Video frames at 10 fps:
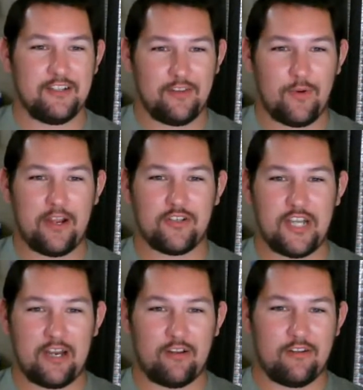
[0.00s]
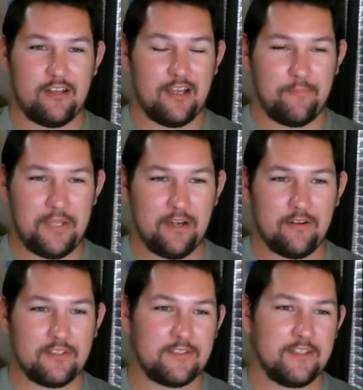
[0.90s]
the way your channel
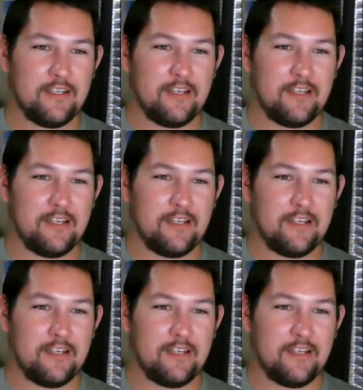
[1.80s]
appears